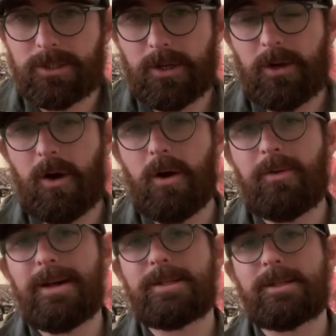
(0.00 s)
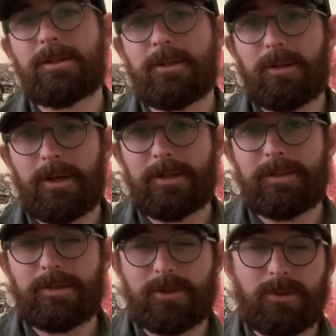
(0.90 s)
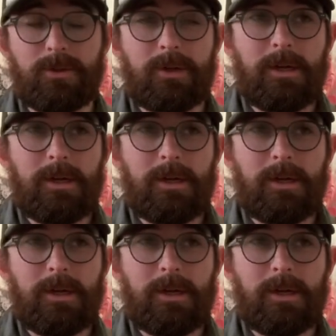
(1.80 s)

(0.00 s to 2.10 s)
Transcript: So I always like to